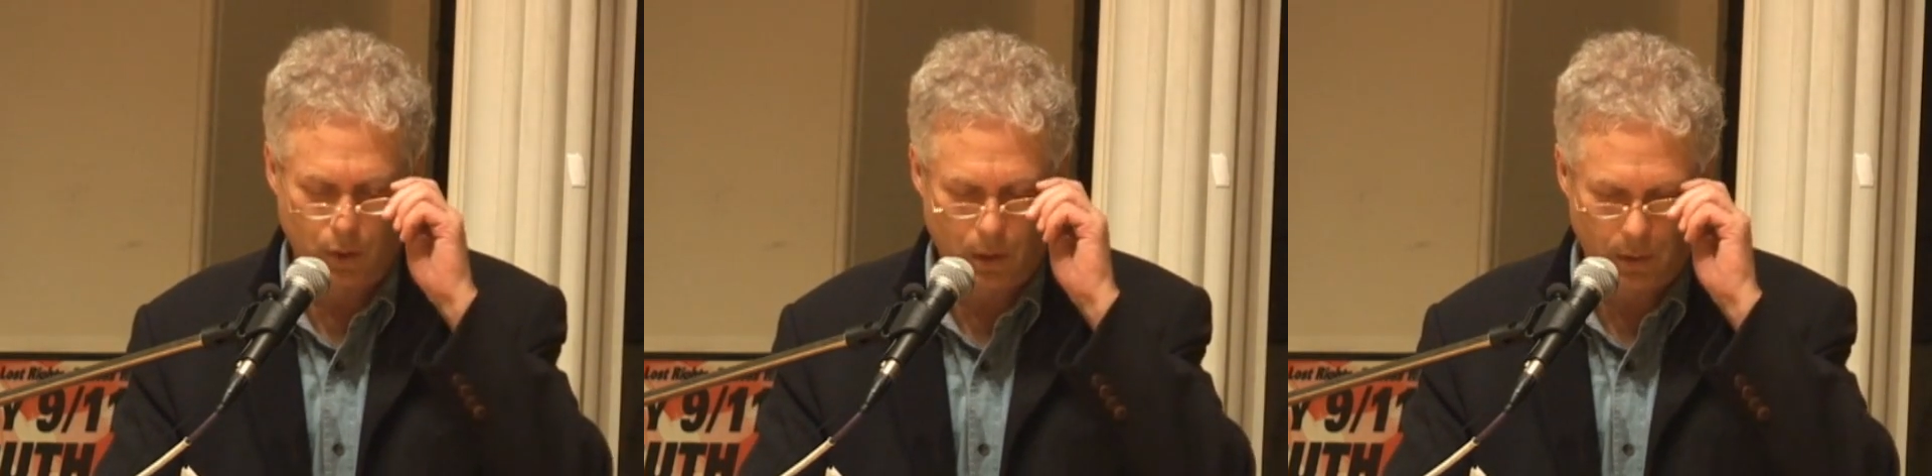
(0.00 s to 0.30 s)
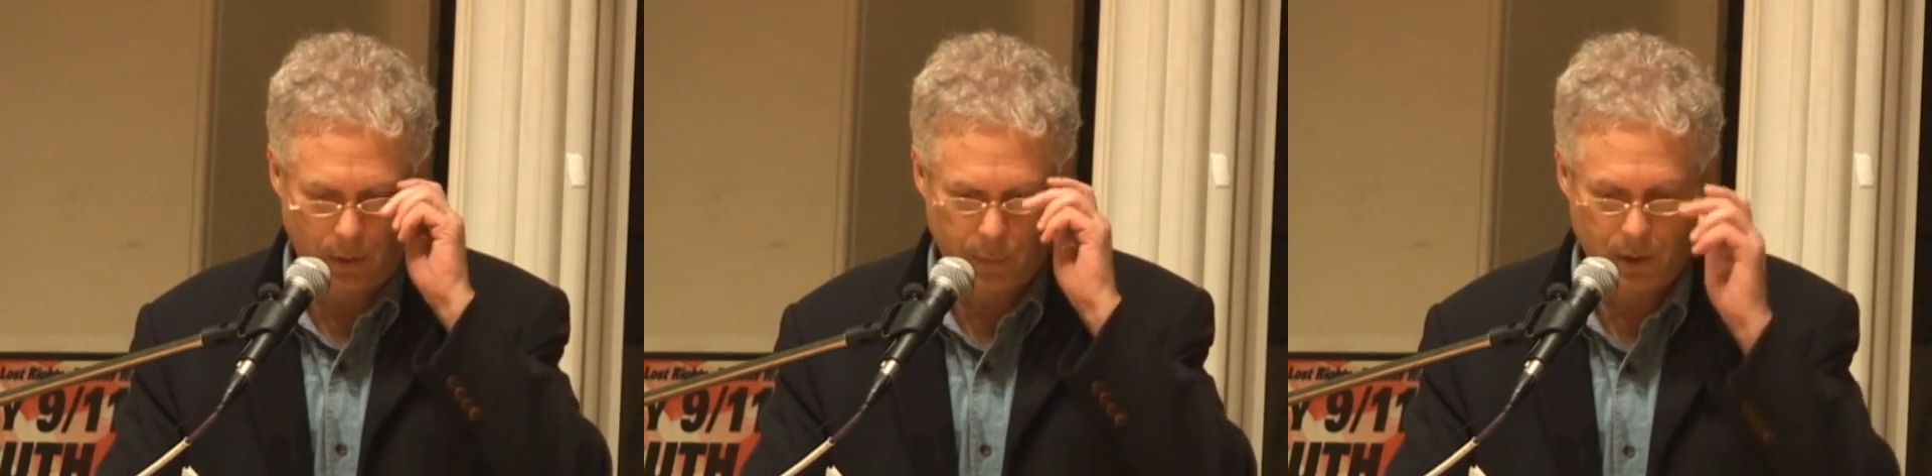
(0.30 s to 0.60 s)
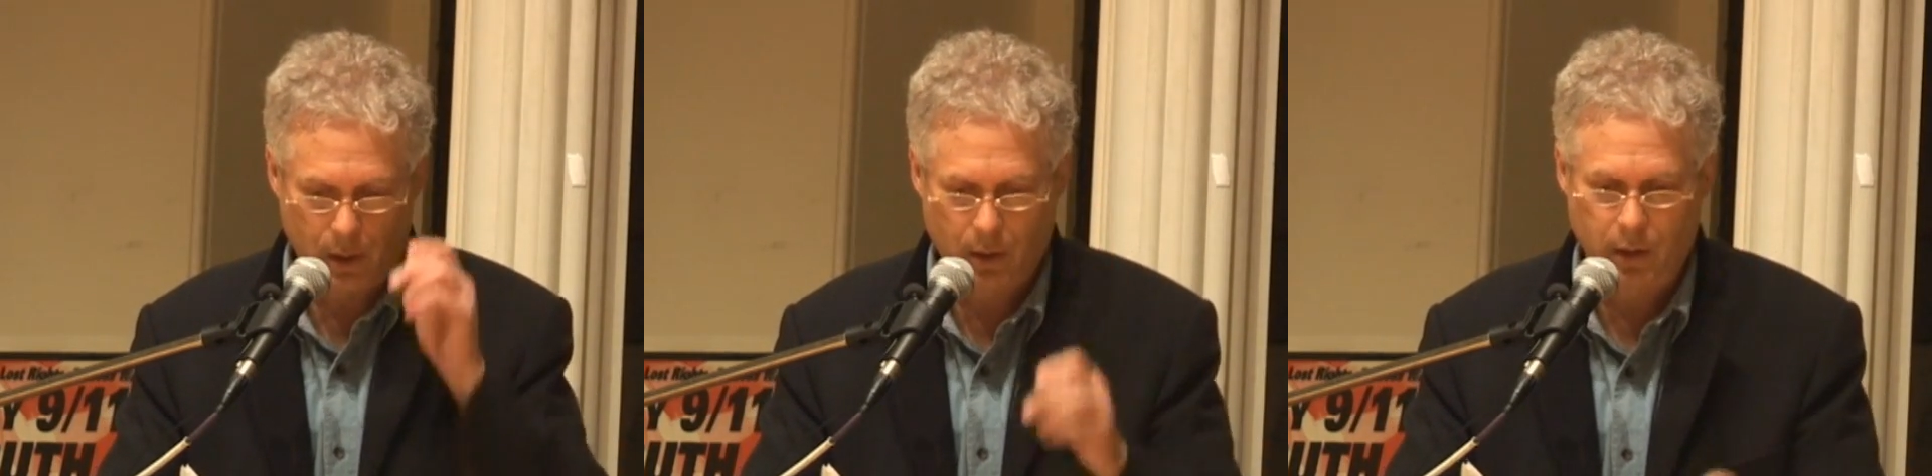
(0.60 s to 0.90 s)
Well, let me
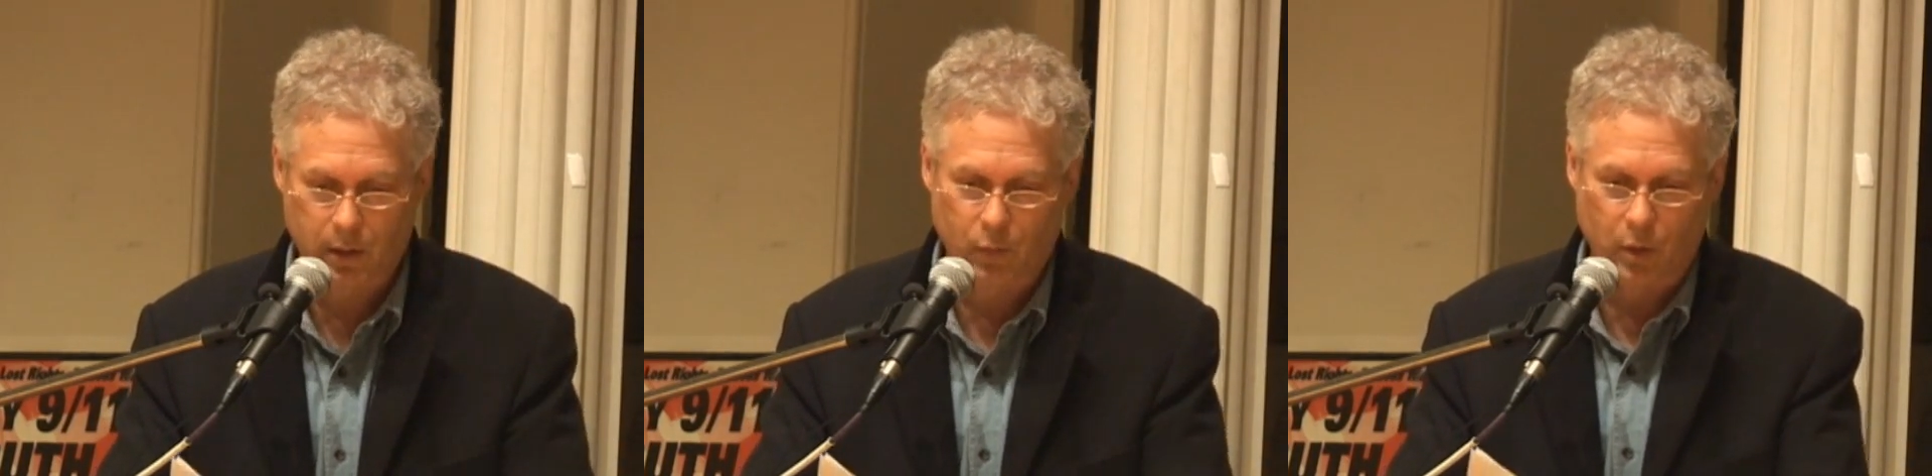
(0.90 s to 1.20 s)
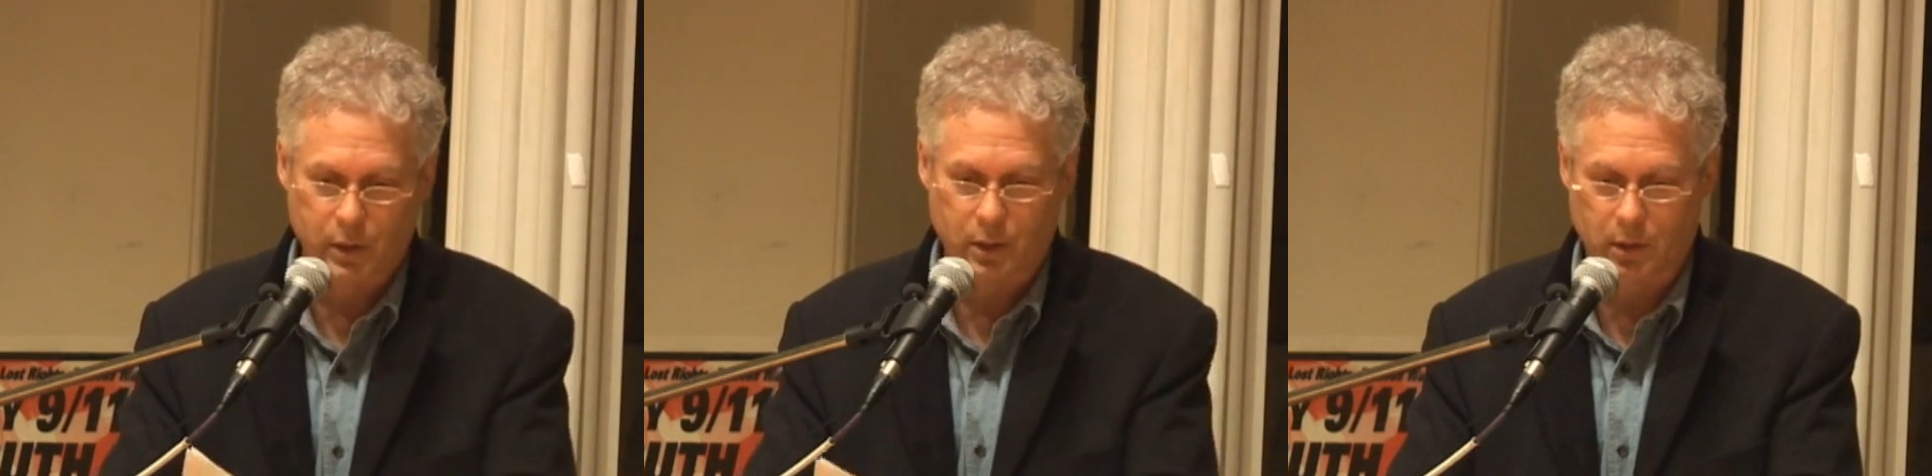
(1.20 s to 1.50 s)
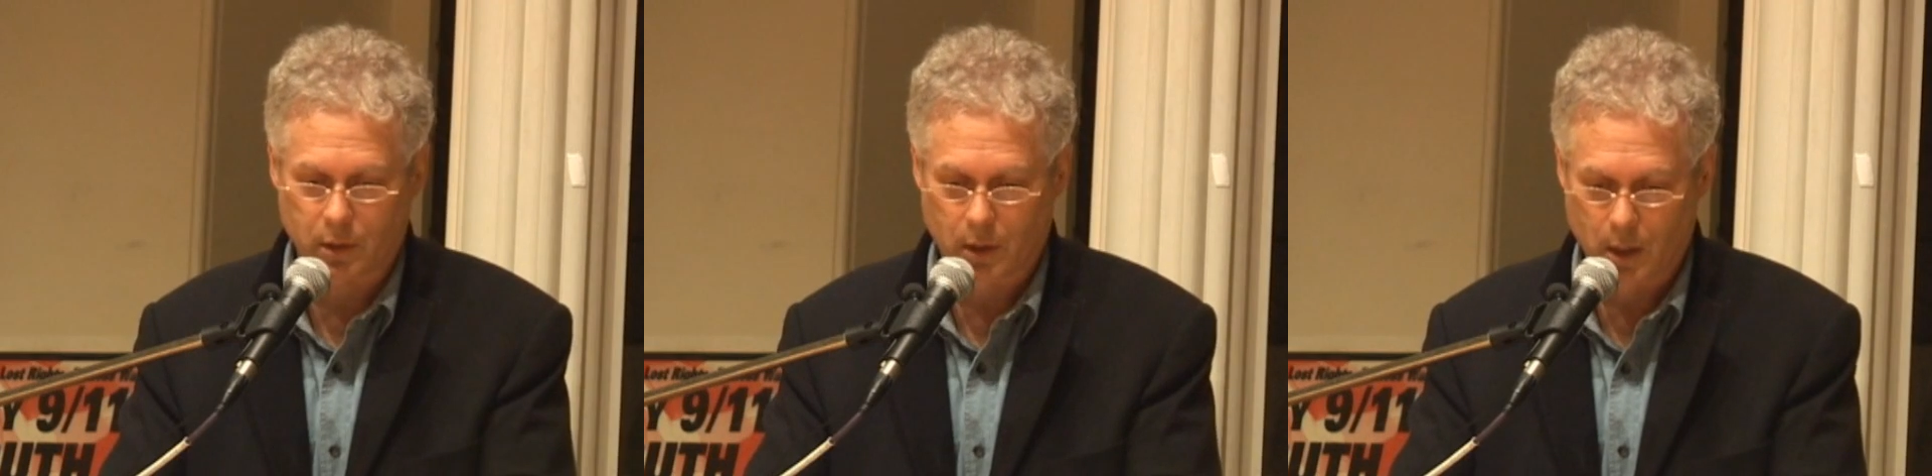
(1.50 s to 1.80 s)
tell you, there wasn't.